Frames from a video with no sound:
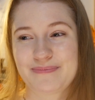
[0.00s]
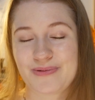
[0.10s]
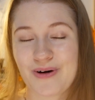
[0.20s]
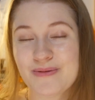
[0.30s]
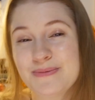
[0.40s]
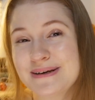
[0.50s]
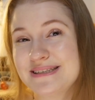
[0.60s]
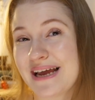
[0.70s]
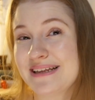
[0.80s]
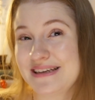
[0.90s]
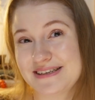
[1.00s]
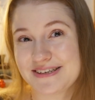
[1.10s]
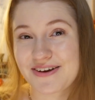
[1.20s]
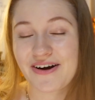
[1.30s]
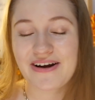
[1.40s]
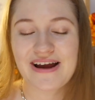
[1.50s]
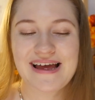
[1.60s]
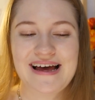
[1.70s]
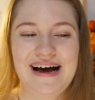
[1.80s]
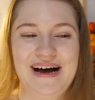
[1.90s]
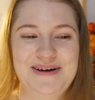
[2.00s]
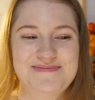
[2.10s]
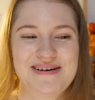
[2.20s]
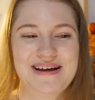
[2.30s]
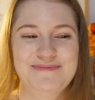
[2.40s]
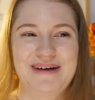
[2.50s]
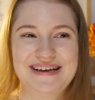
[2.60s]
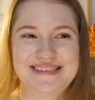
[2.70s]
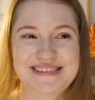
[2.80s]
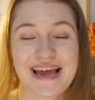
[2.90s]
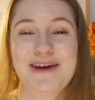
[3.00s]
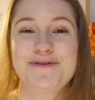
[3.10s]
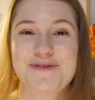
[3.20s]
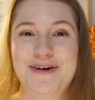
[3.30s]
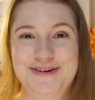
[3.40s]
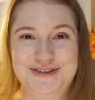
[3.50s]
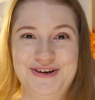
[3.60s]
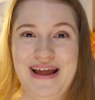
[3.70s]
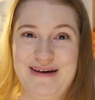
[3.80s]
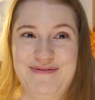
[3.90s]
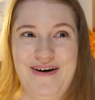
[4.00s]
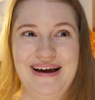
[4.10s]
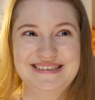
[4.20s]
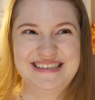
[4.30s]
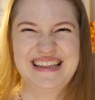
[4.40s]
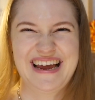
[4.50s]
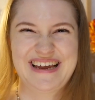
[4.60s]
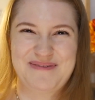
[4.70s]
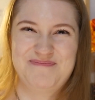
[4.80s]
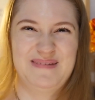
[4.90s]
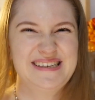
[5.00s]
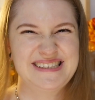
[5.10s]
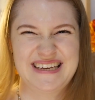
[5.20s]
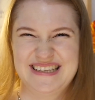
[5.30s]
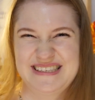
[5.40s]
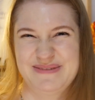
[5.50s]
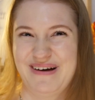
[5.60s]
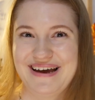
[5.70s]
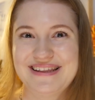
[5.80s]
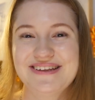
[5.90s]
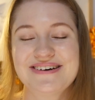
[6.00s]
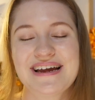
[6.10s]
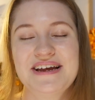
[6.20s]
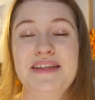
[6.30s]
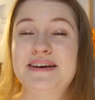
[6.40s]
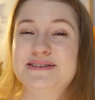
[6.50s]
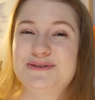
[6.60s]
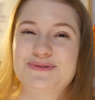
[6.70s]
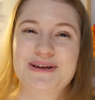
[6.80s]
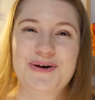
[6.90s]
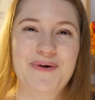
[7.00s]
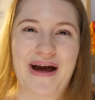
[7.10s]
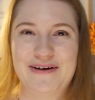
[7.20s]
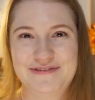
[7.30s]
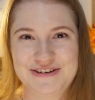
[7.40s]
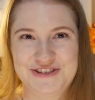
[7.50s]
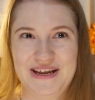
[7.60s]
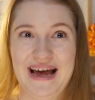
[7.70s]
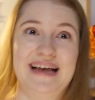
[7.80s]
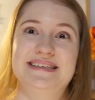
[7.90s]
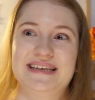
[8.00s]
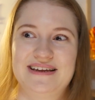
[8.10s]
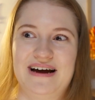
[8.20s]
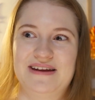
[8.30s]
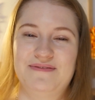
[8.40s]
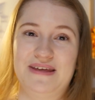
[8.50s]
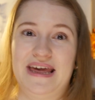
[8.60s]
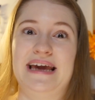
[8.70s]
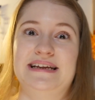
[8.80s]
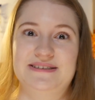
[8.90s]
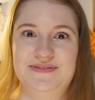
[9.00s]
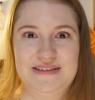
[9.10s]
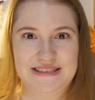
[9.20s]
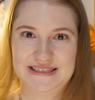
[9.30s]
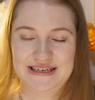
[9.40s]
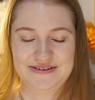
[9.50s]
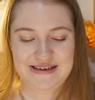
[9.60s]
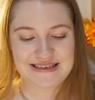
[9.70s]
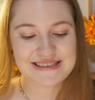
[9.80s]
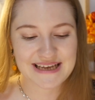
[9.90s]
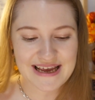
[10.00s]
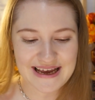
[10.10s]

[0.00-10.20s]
probably 10 years ago. Um, my second photo shoot ever, I did like a Misa inspired look. There's this really cool outfit she has at kind of the end of the series.